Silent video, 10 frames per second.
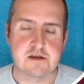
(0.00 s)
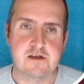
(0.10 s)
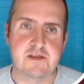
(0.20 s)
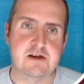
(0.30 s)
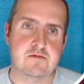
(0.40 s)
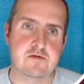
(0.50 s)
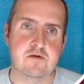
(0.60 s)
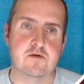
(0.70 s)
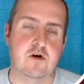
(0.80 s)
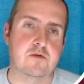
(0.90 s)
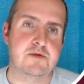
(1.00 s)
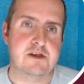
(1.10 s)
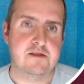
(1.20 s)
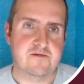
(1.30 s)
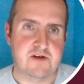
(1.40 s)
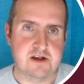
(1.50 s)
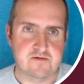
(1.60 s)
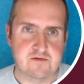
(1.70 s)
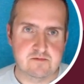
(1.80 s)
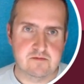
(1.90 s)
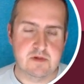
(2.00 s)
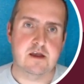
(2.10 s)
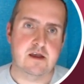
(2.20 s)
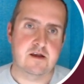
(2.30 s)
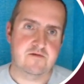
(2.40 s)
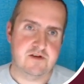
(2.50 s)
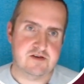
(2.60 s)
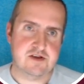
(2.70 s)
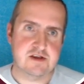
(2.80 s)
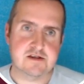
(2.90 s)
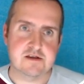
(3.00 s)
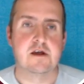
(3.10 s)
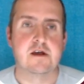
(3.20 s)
And then it will copy the files from a Freshdesk